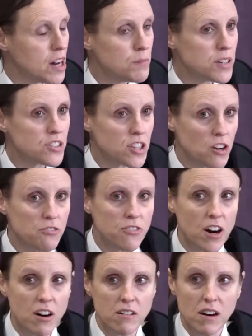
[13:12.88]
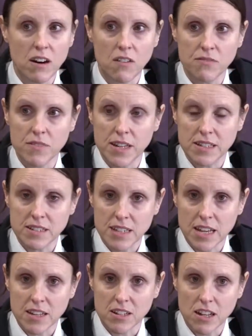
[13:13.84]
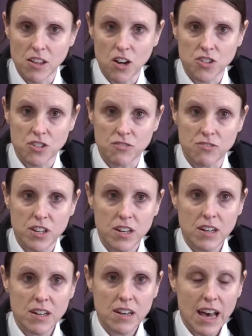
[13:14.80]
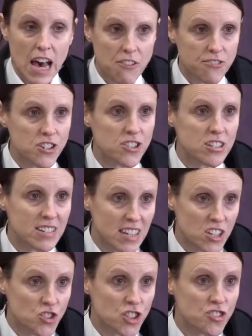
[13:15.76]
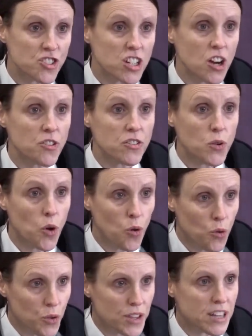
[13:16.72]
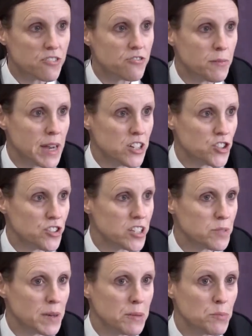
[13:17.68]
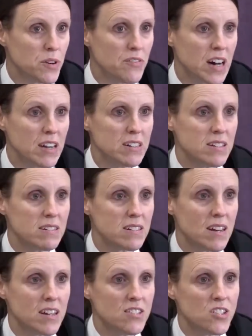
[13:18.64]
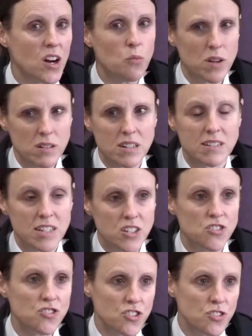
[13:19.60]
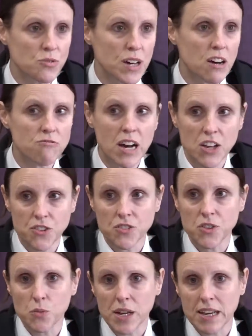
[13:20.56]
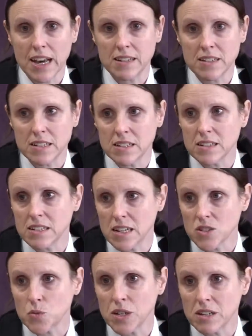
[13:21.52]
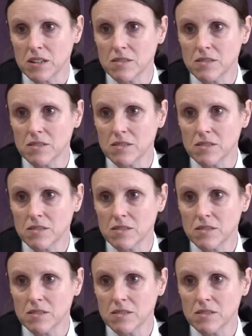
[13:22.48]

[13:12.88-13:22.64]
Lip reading: so far, it's taken a lot of effort and diligence to go through all the information that's been provided, and we'll continue to do that right through the weekend and into next week.